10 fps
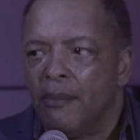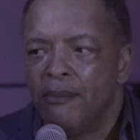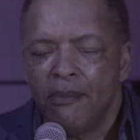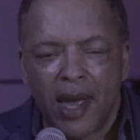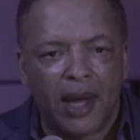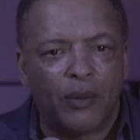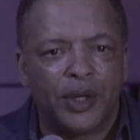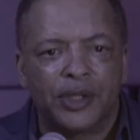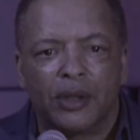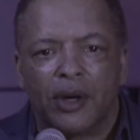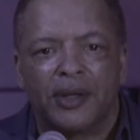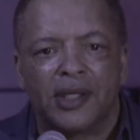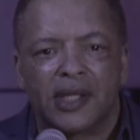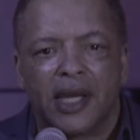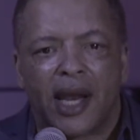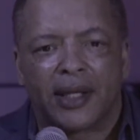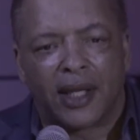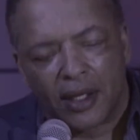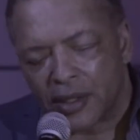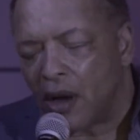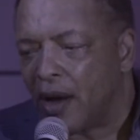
Man, where'd you learn to sing like that?" He goes, "Oh,